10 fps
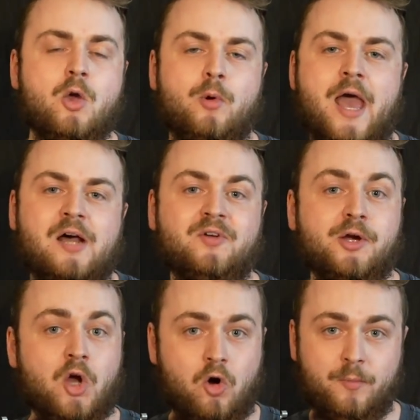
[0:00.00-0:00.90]
we have our
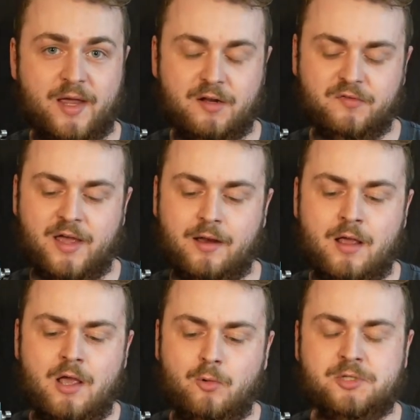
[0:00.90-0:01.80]
co-main event,
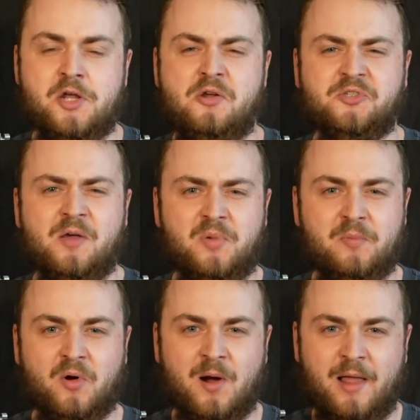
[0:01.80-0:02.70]
which I know some
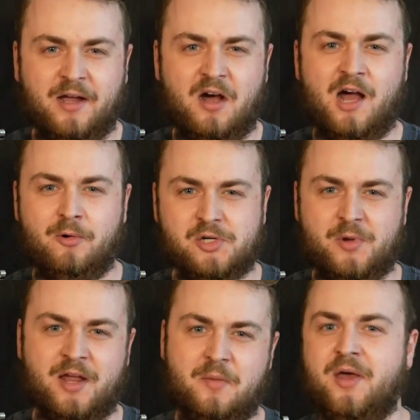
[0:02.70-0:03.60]
people are like, oh, I wish
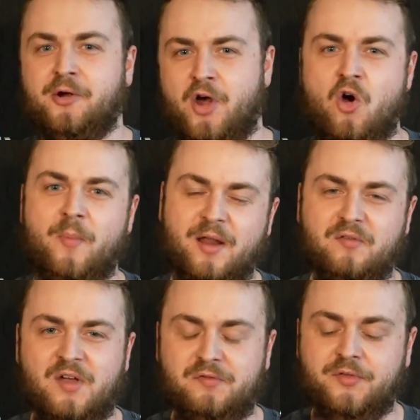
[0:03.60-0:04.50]
we had a better co-main
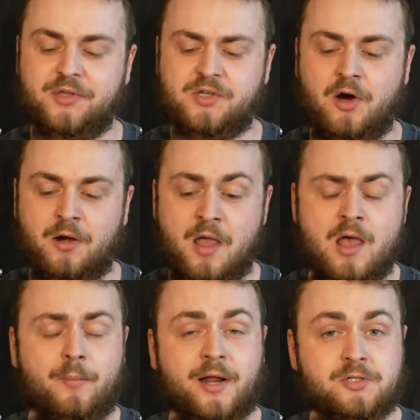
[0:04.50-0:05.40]
event for this card,
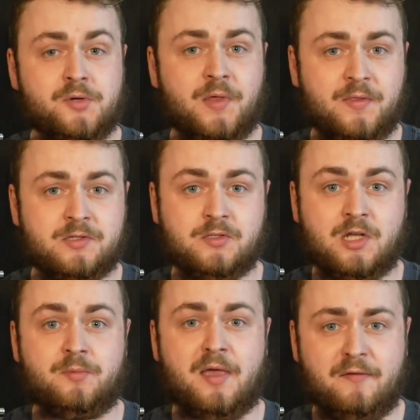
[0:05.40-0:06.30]
but I do think this is
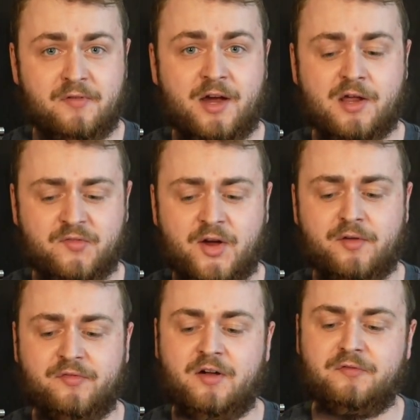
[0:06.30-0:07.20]
going to be a very, very
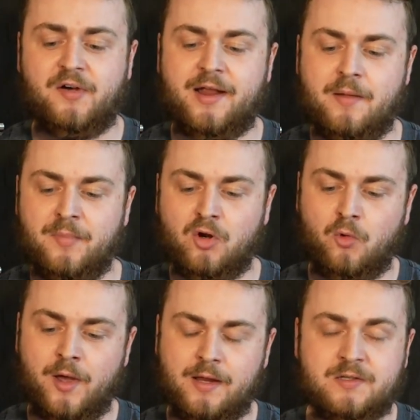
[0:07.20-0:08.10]
fun fight at
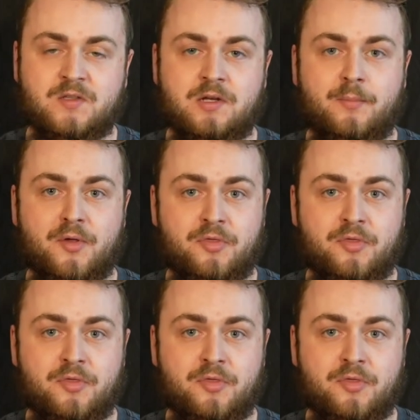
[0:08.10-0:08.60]
middleweight. It's the number